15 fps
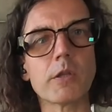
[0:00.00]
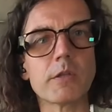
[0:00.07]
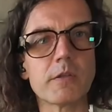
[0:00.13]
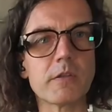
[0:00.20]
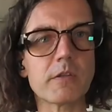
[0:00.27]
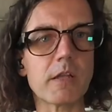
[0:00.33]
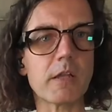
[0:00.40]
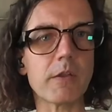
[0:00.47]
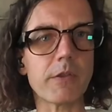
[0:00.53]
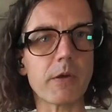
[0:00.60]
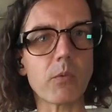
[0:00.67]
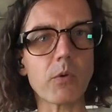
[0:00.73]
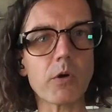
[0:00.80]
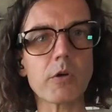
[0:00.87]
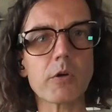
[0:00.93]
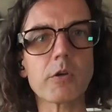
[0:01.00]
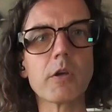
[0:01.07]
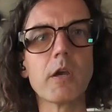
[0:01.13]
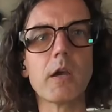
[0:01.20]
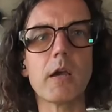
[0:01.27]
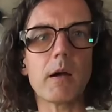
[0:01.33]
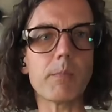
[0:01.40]
in detail how they work,
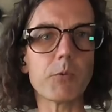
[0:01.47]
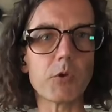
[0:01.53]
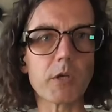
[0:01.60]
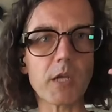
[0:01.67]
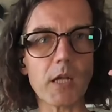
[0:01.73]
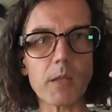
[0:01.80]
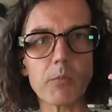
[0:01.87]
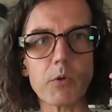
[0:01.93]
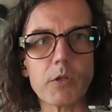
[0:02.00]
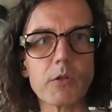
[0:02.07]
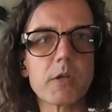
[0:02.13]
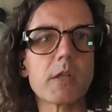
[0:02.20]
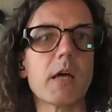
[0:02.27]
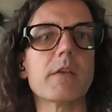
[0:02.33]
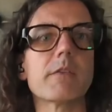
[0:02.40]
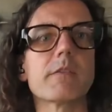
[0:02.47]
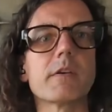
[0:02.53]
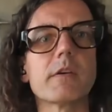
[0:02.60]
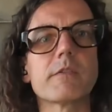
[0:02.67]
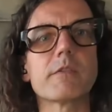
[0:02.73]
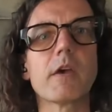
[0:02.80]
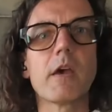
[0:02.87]
help you calibrate the
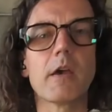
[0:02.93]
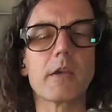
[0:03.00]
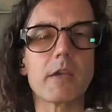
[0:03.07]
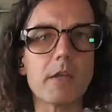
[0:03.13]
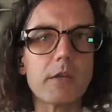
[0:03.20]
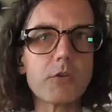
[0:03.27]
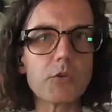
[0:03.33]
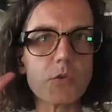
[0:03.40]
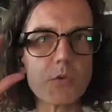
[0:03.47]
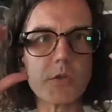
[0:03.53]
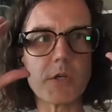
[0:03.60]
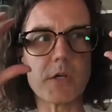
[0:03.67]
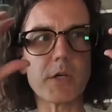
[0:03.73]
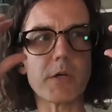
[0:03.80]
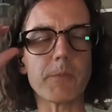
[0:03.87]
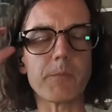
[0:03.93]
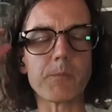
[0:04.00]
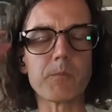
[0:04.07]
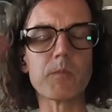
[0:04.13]
glasses, get into the